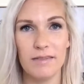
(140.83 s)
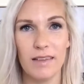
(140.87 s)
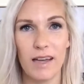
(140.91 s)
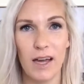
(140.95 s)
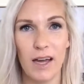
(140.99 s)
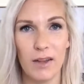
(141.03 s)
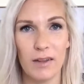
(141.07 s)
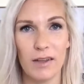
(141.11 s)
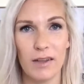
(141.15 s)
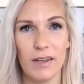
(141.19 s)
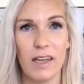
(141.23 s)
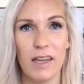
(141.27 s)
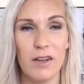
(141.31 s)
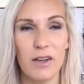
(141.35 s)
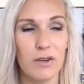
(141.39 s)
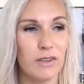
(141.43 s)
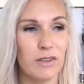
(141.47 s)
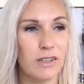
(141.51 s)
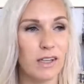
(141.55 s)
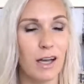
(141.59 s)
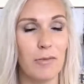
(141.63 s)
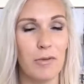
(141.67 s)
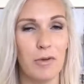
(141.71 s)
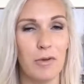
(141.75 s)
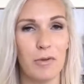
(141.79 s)
allocate your
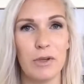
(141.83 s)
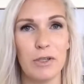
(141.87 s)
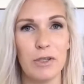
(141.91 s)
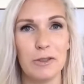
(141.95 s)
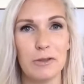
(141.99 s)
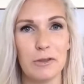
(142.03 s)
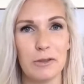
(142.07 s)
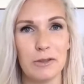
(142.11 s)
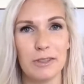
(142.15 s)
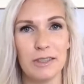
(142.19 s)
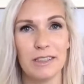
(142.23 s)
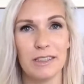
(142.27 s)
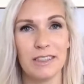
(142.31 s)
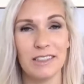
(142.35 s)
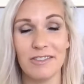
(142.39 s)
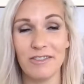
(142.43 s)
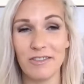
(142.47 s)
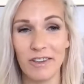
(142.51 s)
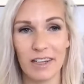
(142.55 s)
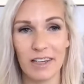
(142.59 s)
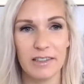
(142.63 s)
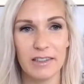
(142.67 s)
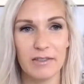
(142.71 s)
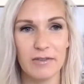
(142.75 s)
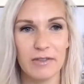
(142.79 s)
time and resources
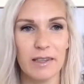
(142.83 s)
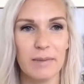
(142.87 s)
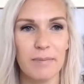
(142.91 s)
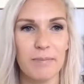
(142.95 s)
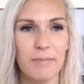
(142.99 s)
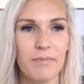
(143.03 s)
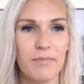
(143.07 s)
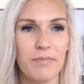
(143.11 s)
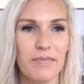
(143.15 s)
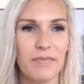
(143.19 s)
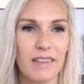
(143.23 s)
effectively.